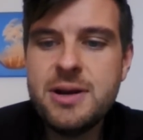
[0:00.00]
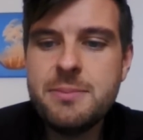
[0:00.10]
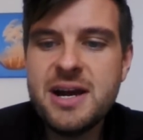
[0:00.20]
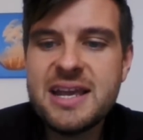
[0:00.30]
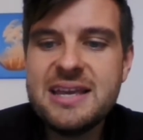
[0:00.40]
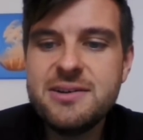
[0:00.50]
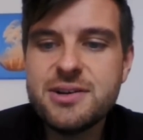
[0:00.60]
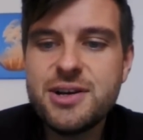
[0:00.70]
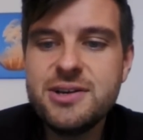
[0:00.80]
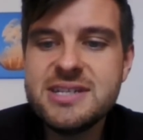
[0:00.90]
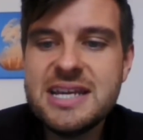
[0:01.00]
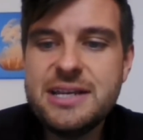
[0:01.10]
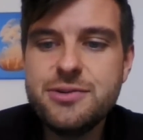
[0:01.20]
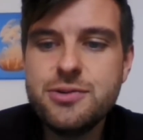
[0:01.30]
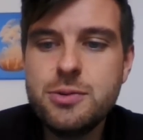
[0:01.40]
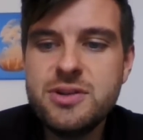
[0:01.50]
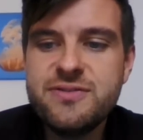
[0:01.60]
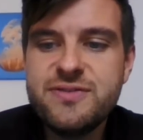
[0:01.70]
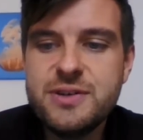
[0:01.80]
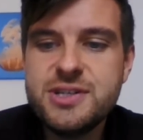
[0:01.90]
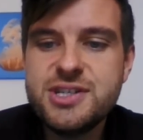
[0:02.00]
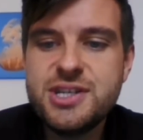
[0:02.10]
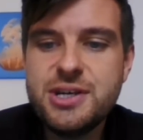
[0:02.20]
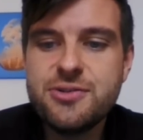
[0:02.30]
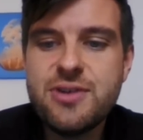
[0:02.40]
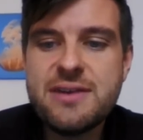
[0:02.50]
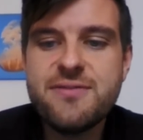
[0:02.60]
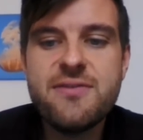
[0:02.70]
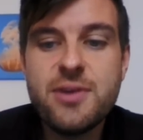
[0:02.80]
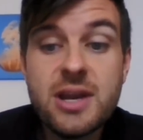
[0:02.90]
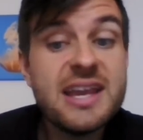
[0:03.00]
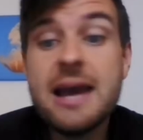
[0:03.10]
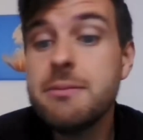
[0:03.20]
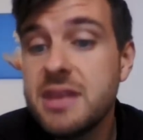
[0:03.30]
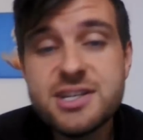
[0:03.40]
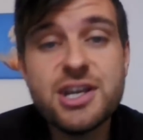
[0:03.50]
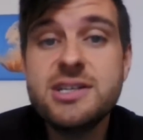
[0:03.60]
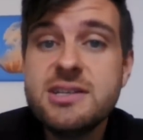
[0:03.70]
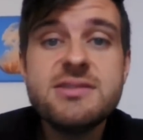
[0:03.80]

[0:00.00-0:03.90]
Only my girls eat normal food too. Great for everyone. Yeah, that's good.